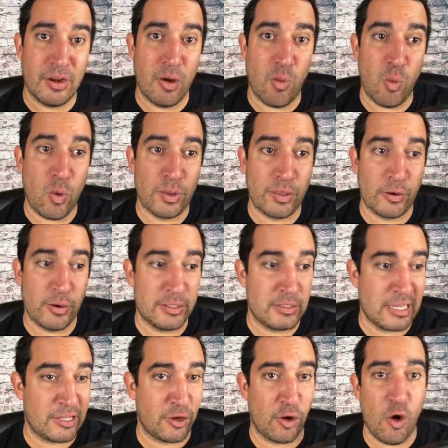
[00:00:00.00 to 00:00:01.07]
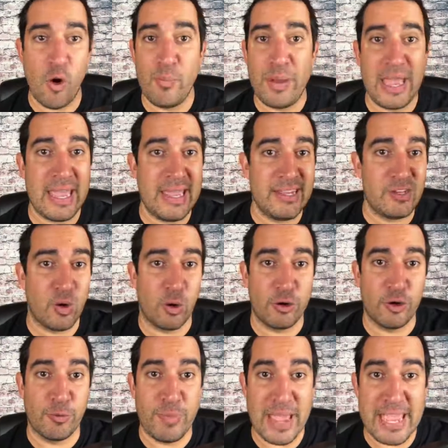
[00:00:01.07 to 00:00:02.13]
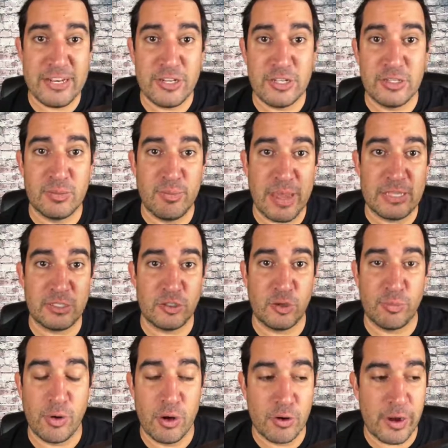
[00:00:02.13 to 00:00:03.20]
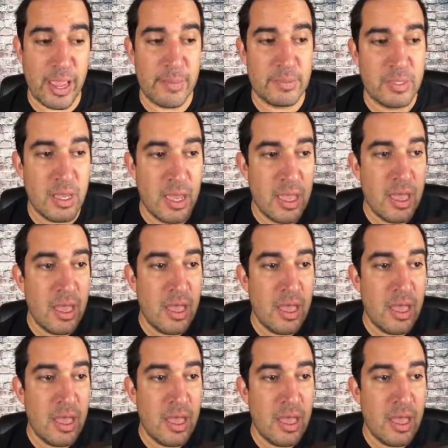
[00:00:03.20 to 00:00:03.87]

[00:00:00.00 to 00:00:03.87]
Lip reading: whether it's like your homepage or your pages based on your programs.